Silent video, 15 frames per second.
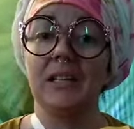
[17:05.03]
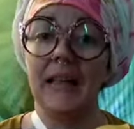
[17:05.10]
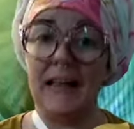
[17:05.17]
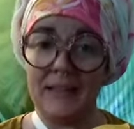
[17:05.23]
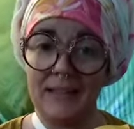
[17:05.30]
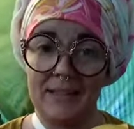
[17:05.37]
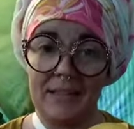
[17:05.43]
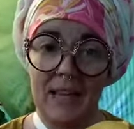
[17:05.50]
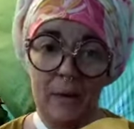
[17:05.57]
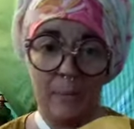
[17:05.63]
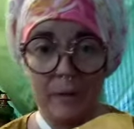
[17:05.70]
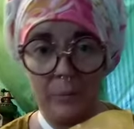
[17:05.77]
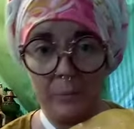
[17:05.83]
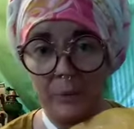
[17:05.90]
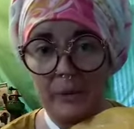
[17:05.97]

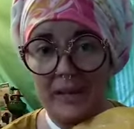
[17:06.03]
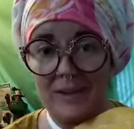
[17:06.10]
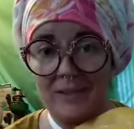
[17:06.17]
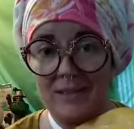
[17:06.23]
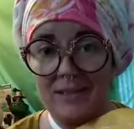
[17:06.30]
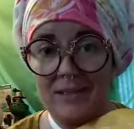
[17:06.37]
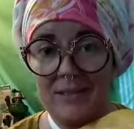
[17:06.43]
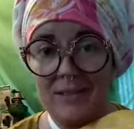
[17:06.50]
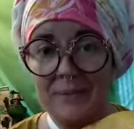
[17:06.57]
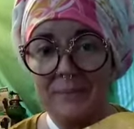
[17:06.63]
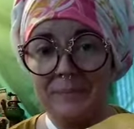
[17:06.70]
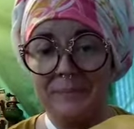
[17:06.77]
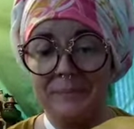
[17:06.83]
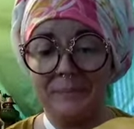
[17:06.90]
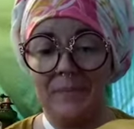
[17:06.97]
landscaping plant.
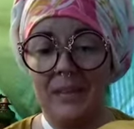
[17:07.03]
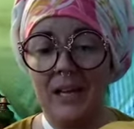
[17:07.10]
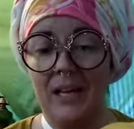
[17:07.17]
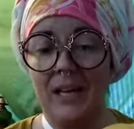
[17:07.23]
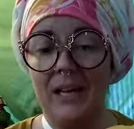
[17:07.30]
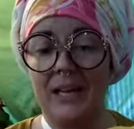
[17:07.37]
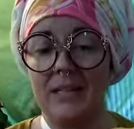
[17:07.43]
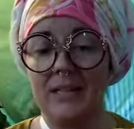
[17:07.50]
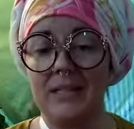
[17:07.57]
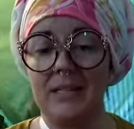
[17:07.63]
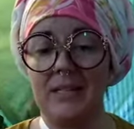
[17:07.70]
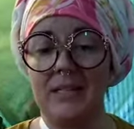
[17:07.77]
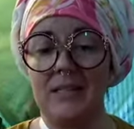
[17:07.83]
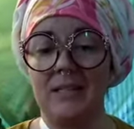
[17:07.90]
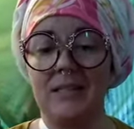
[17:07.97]

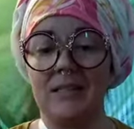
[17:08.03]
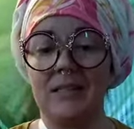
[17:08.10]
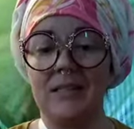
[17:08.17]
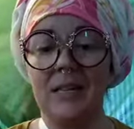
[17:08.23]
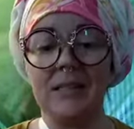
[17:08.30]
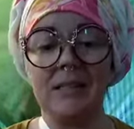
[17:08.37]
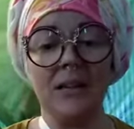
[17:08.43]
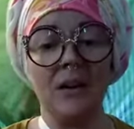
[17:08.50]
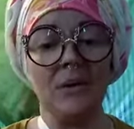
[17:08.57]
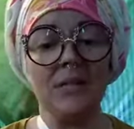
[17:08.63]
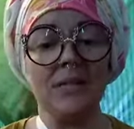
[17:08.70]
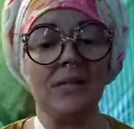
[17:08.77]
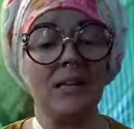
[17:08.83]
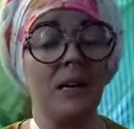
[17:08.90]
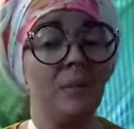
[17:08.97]
It doesn't
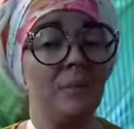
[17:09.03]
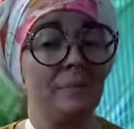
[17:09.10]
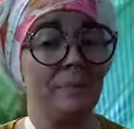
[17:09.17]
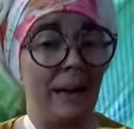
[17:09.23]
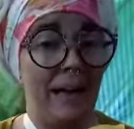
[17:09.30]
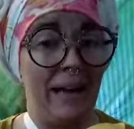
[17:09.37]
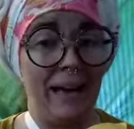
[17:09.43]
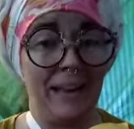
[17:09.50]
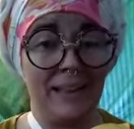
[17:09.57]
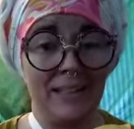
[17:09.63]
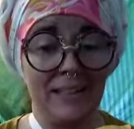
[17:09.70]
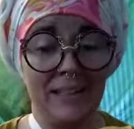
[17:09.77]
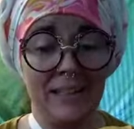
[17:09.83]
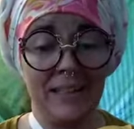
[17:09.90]
always come back